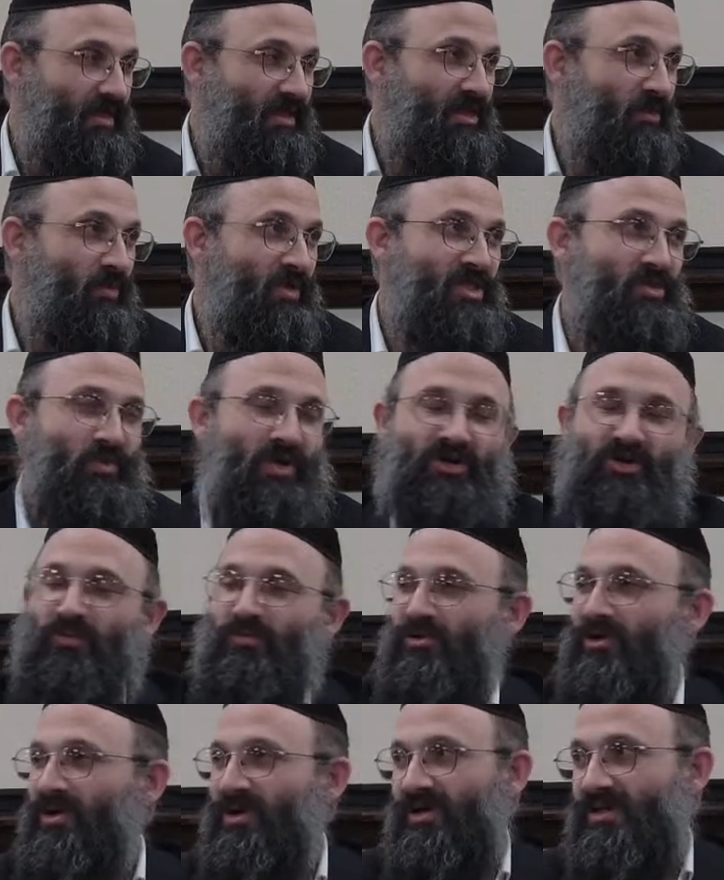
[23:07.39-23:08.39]
The reason why no
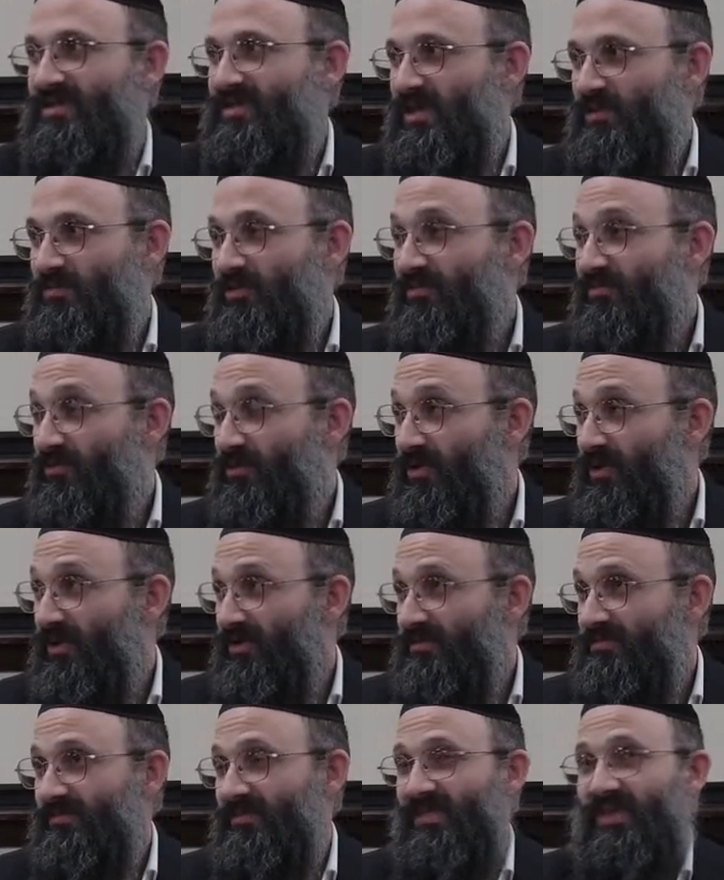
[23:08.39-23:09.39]
bracha is said before
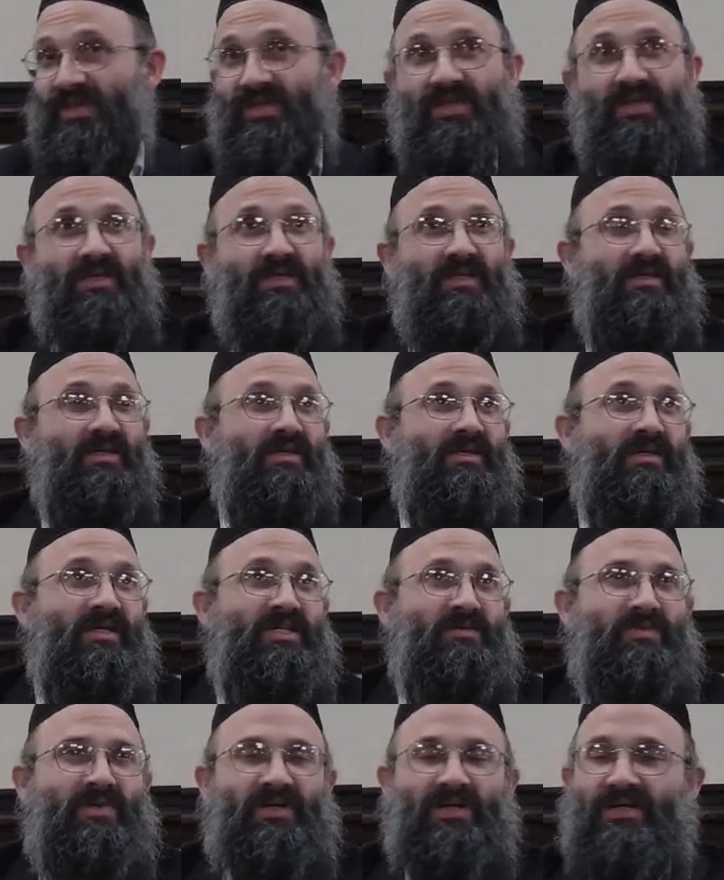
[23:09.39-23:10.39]

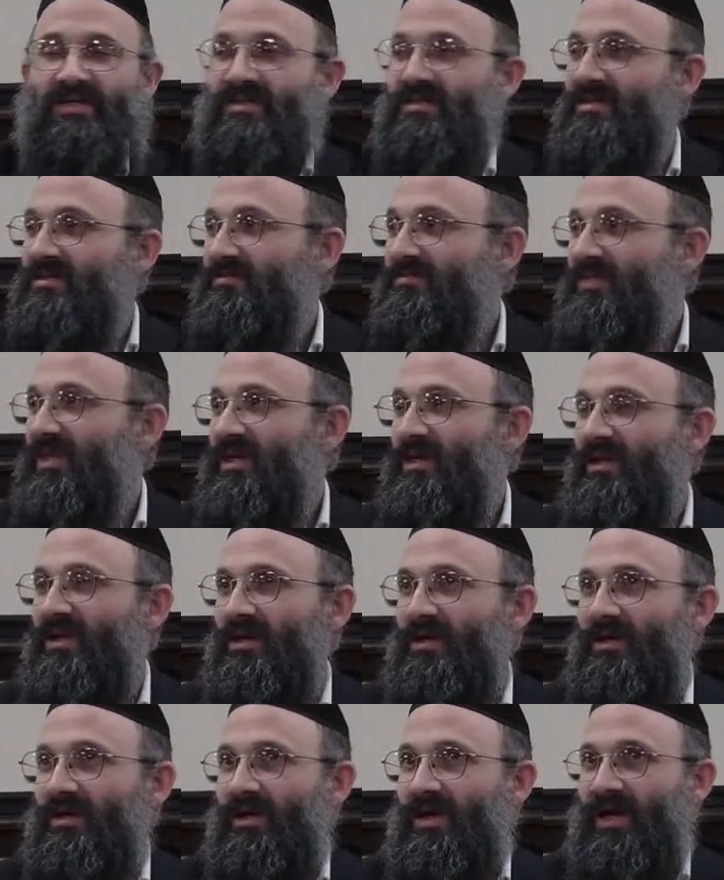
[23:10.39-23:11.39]
is because,
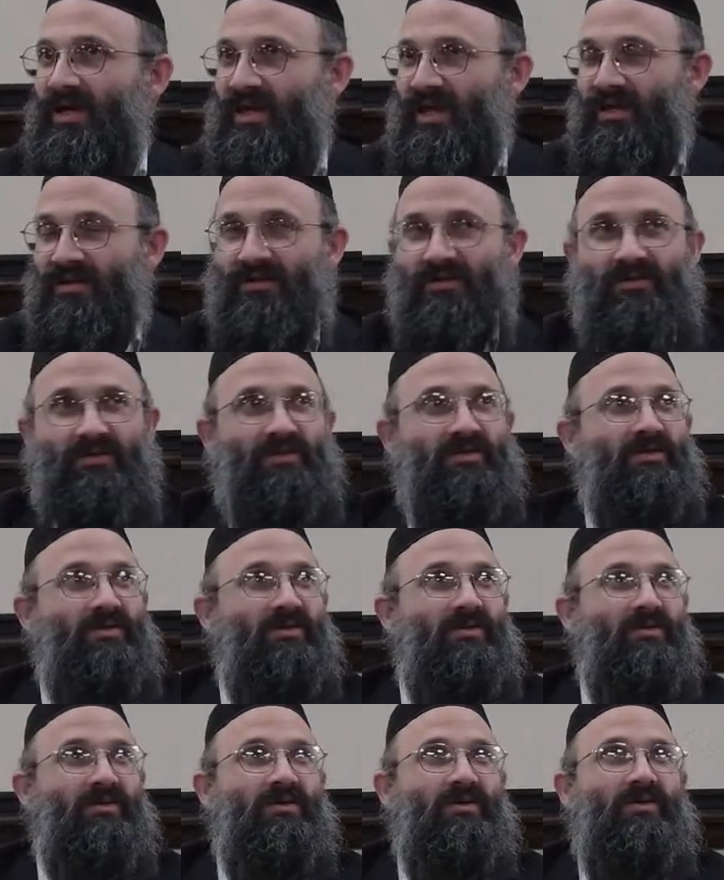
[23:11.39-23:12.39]
again,
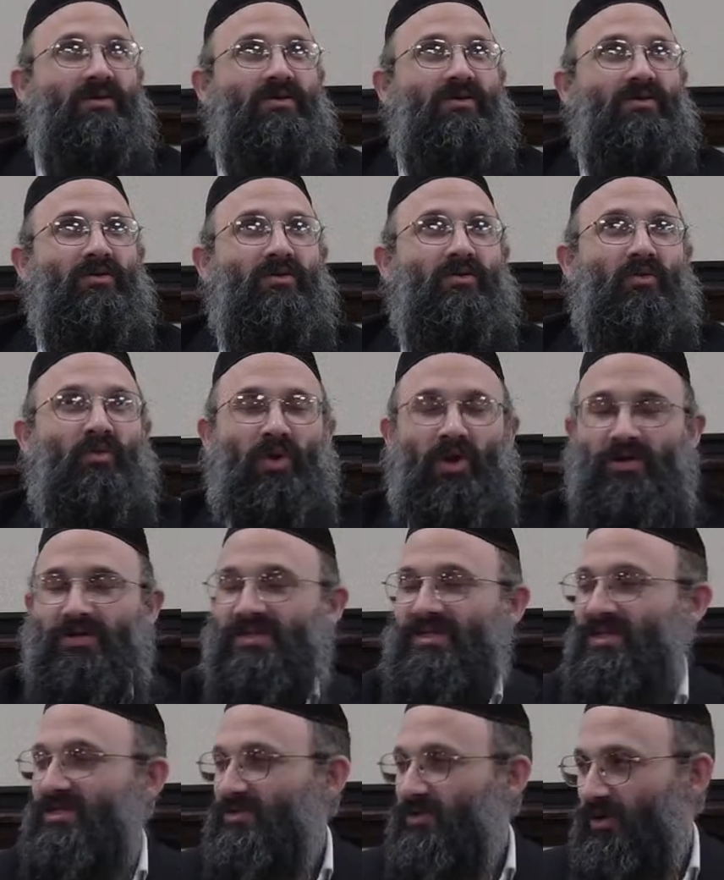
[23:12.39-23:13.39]
where
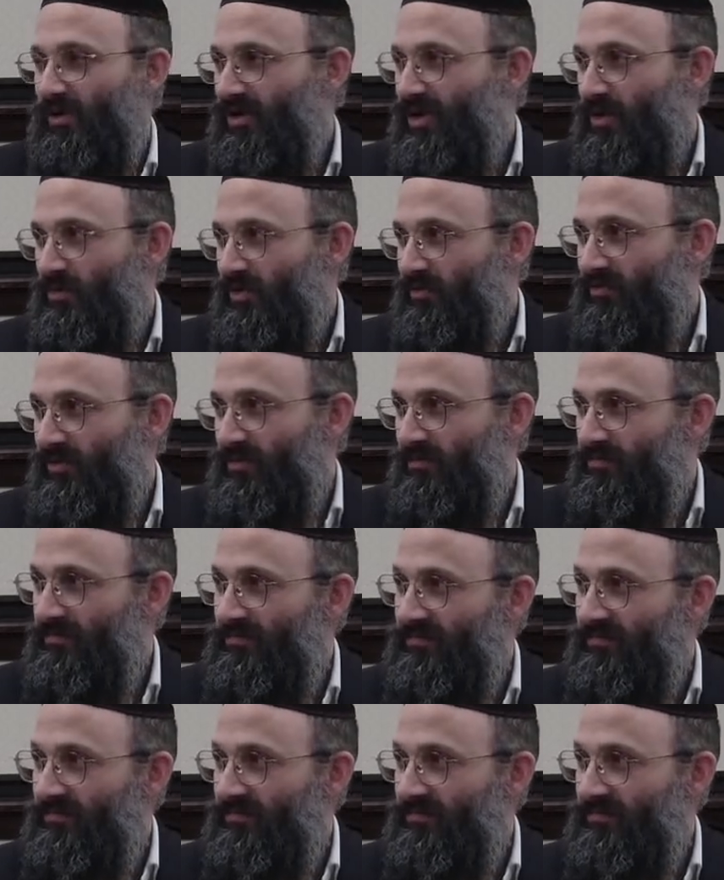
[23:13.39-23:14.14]
is this or coming from?